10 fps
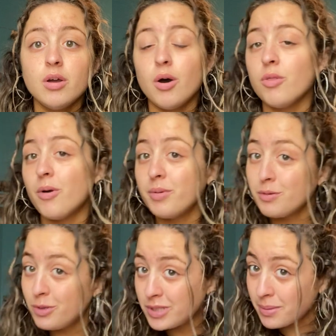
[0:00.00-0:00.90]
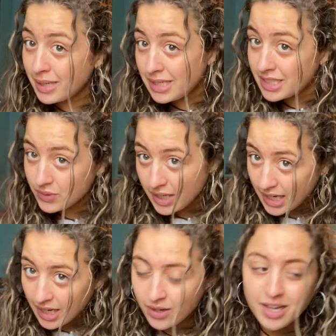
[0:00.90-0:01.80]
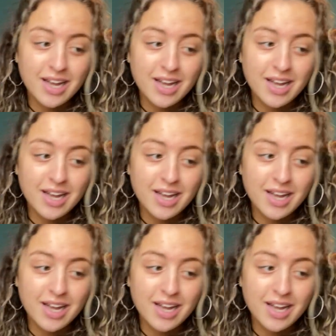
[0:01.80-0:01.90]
although I'm giving you some ideas right now.